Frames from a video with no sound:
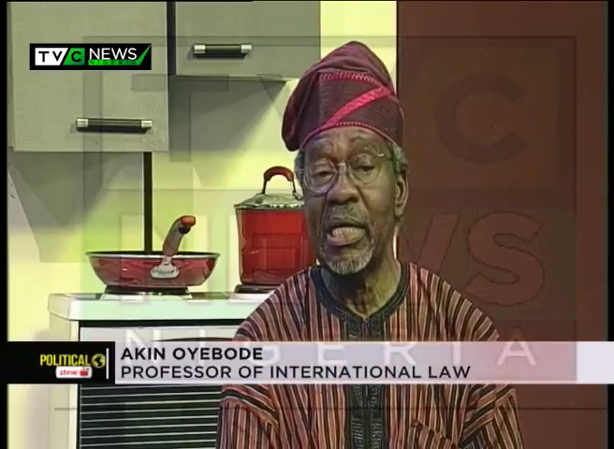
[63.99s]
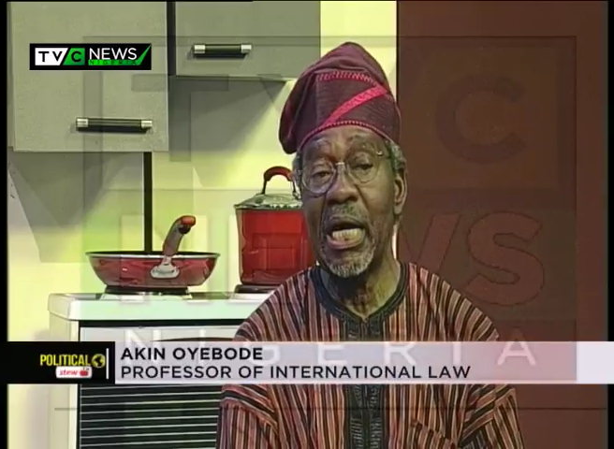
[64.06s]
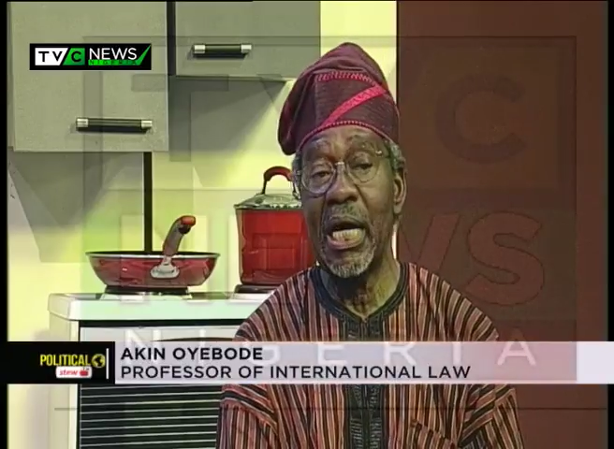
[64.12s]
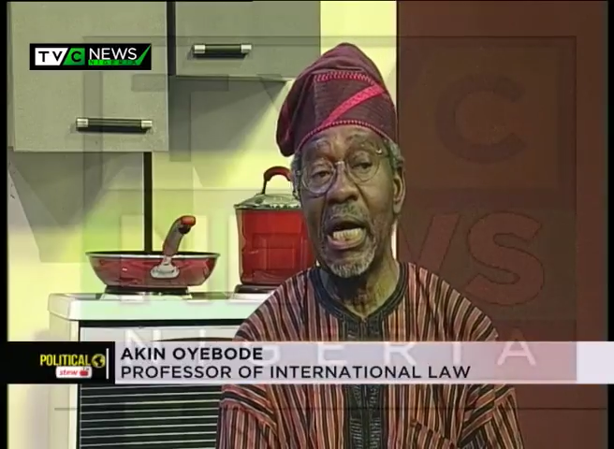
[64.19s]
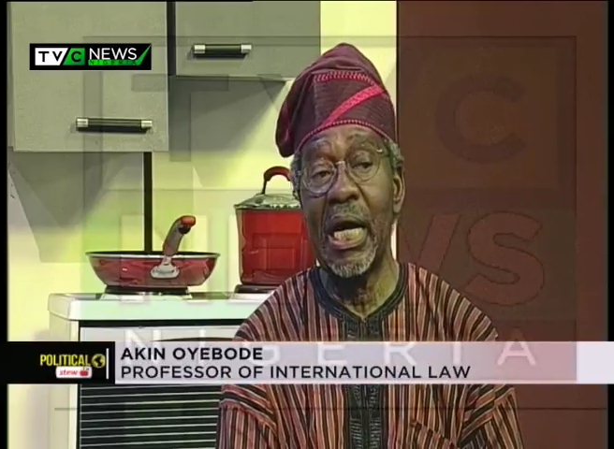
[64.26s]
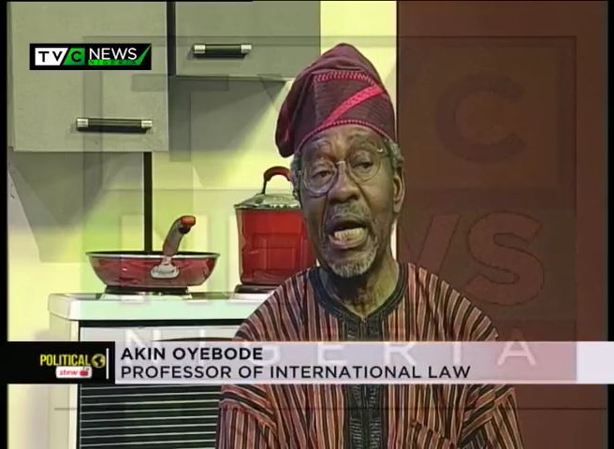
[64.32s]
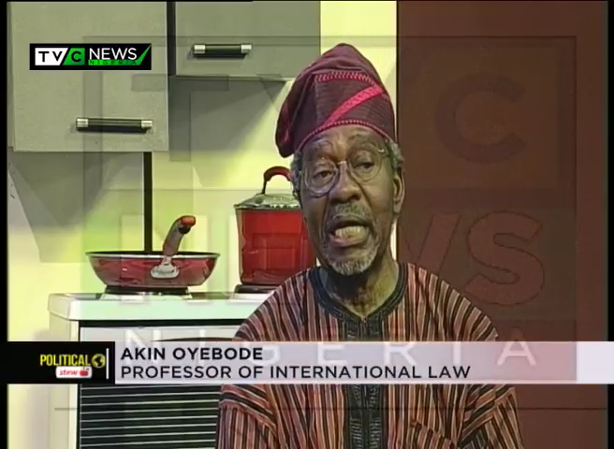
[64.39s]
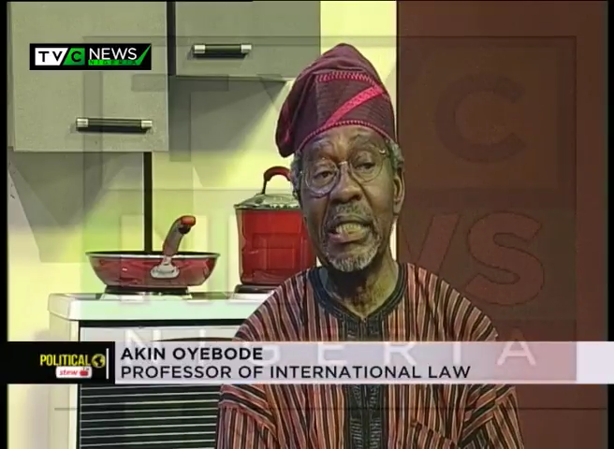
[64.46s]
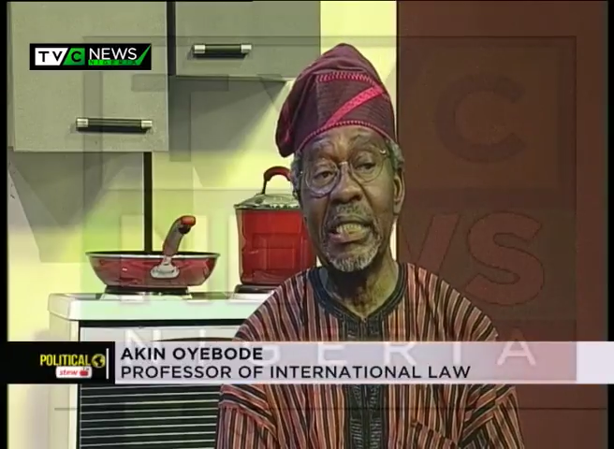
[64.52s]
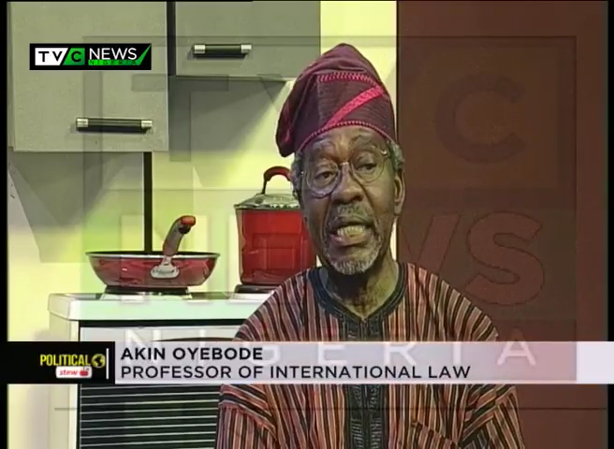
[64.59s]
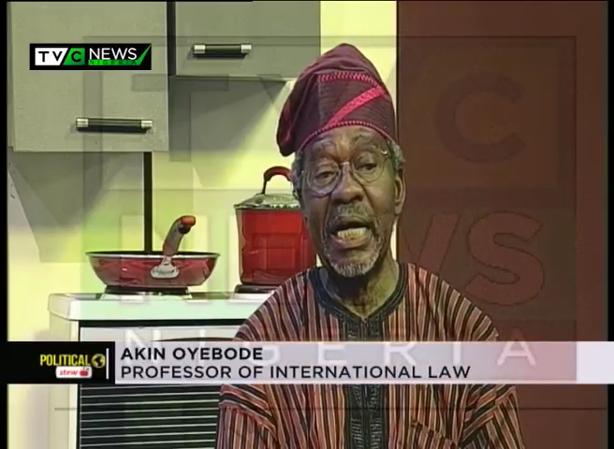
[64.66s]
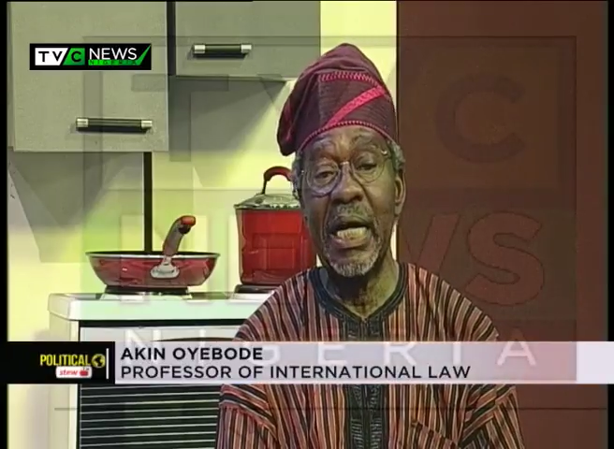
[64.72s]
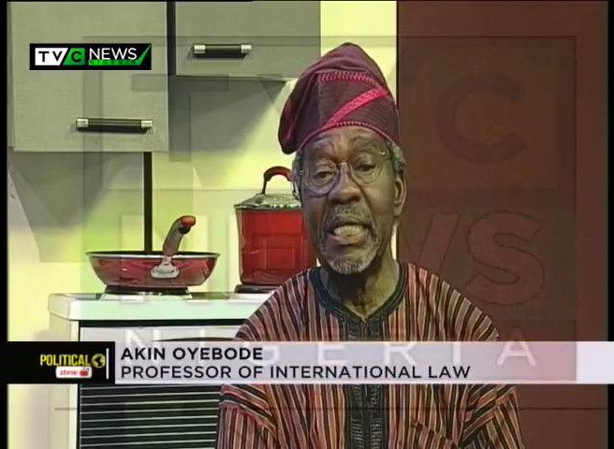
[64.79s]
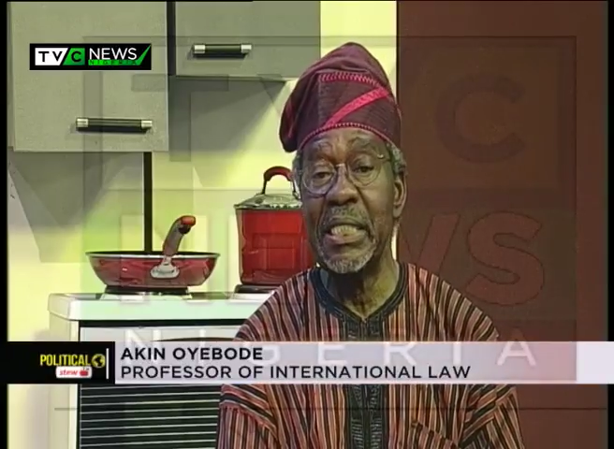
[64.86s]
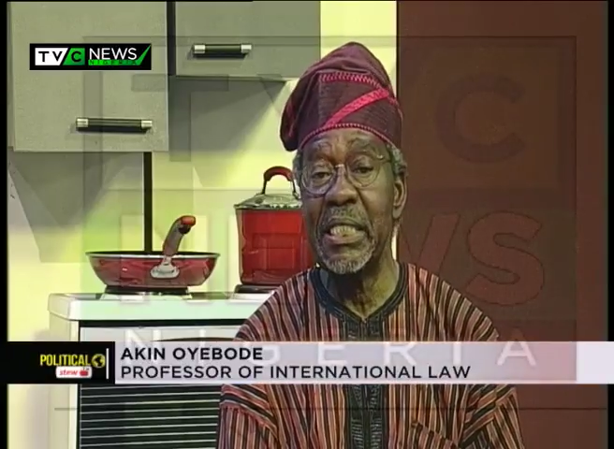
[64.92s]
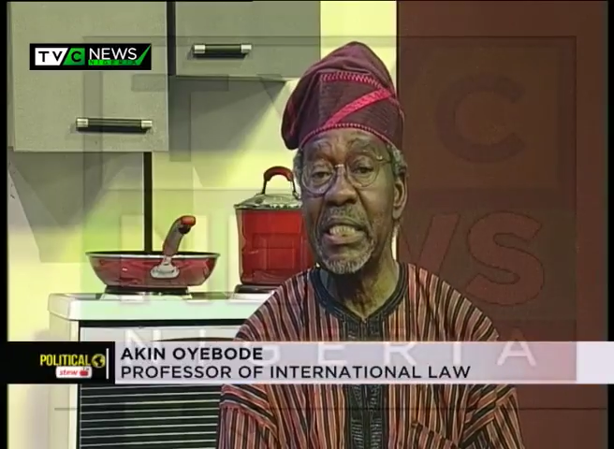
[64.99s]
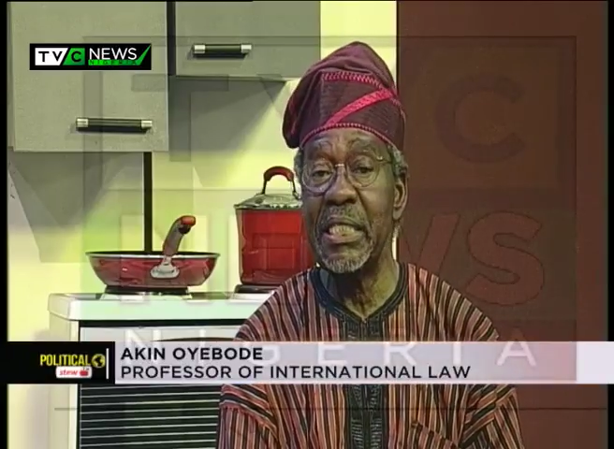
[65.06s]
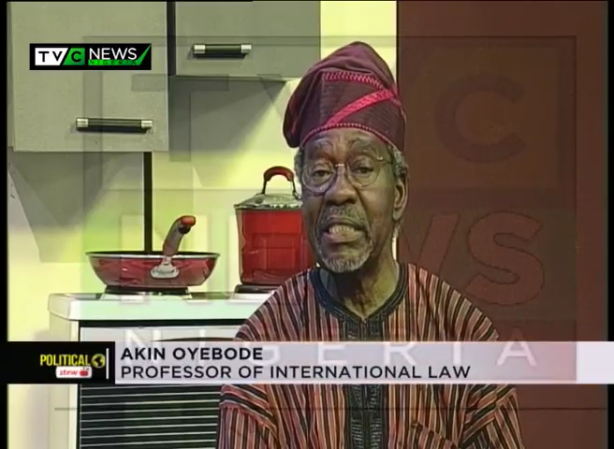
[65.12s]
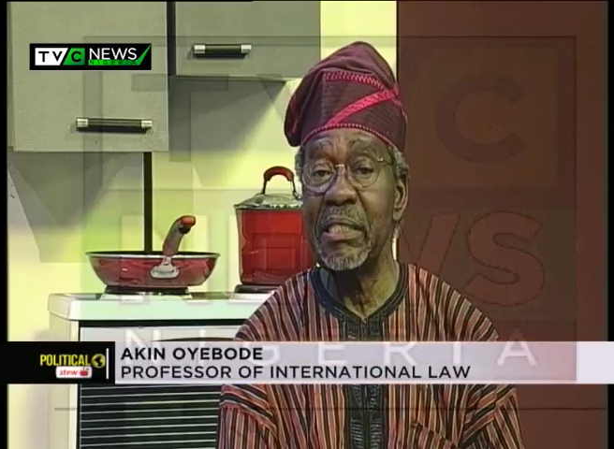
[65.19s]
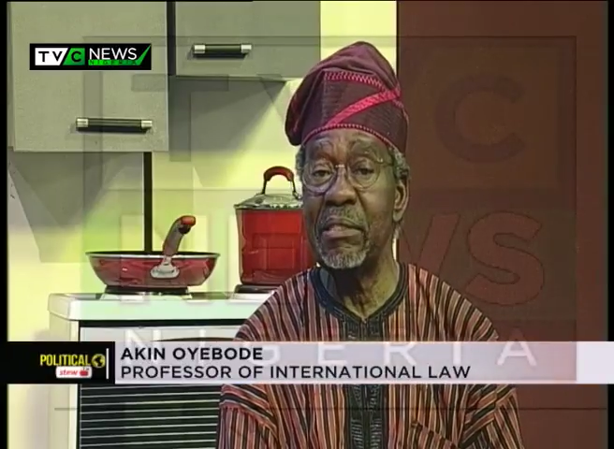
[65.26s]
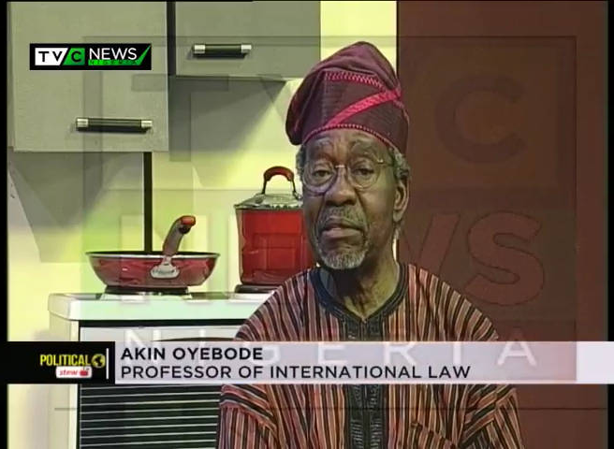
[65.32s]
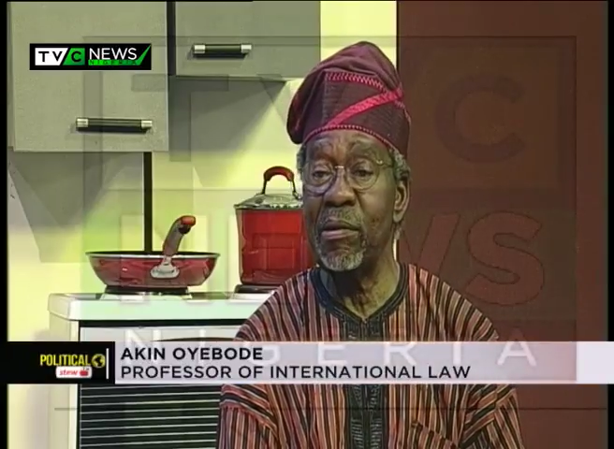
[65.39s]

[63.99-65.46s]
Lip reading: the engine